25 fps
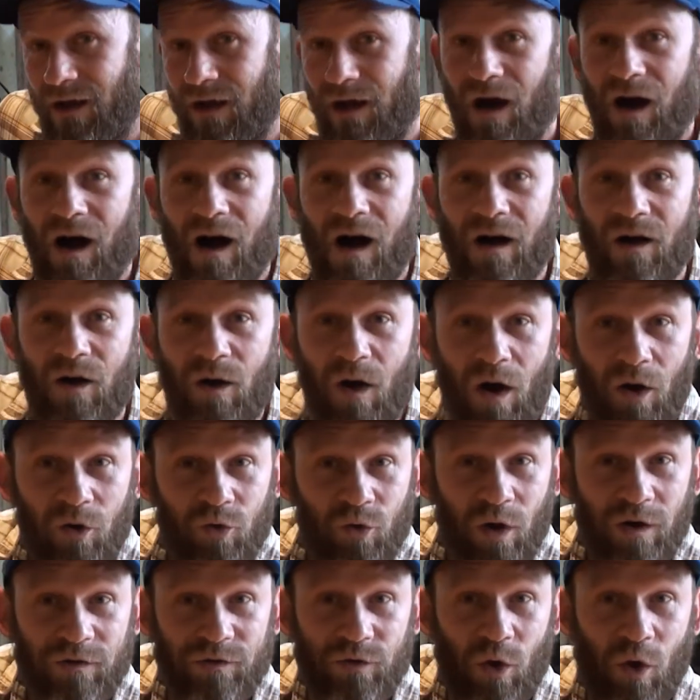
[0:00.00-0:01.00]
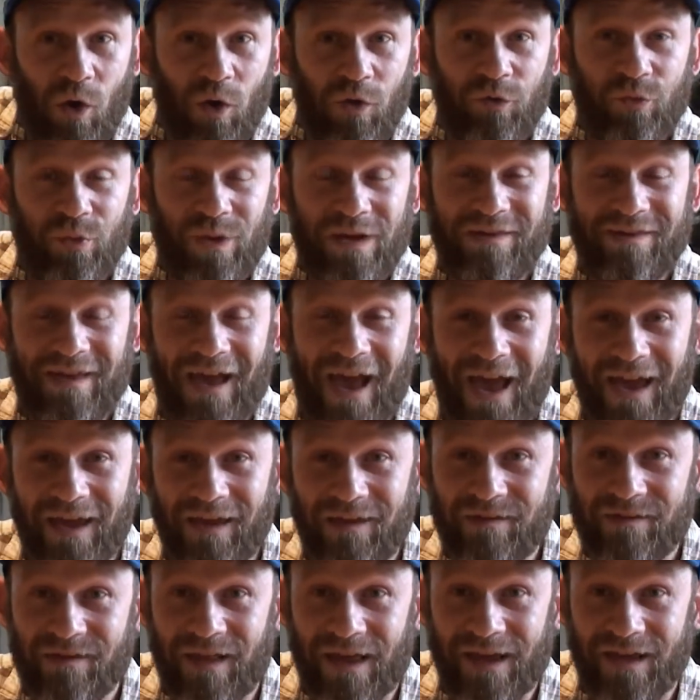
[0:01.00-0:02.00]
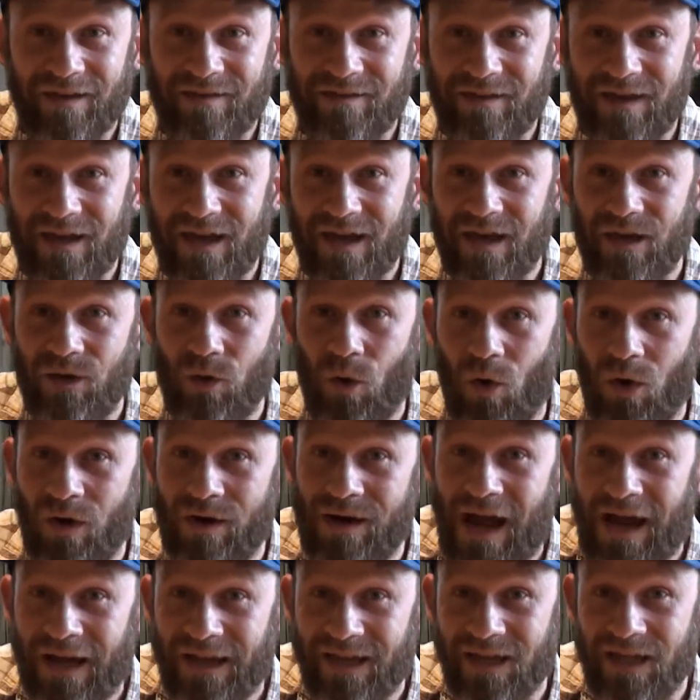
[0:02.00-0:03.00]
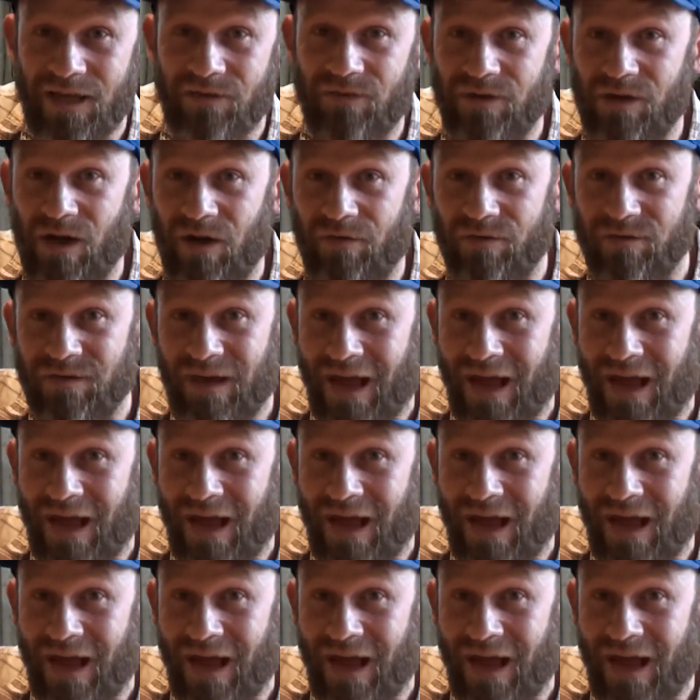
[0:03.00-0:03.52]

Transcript: across all 3 tanks like it did, or not give enough